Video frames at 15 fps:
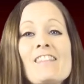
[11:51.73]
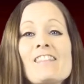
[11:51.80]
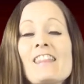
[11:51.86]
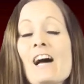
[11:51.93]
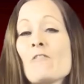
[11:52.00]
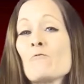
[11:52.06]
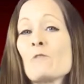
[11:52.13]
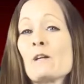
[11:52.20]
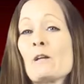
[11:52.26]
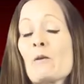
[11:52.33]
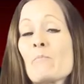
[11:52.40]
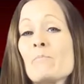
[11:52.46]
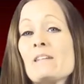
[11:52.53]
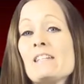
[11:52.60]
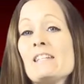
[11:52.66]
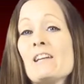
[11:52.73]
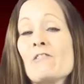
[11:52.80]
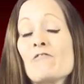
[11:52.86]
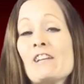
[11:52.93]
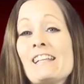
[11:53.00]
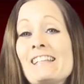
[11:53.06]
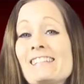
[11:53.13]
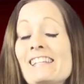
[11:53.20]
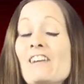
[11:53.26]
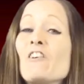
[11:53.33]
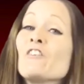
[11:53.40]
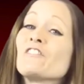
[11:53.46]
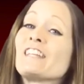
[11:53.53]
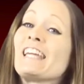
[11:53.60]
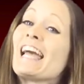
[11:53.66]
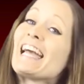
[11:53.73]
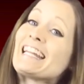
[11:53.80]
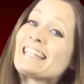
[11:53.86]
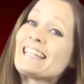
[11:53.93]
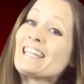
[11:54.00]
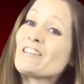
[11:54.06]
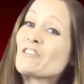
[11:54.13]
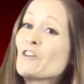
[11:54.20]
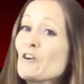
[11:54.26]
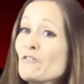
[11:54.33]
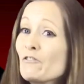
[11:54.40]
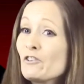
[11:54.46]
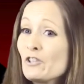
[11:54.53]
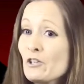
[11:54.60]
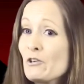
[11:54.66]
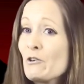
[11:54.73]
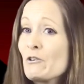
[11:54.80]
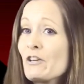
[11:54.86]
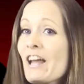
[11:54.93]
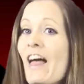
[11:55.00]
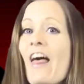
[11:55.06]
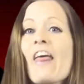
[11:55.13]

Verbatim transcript: that will be releasing on the 18th of June.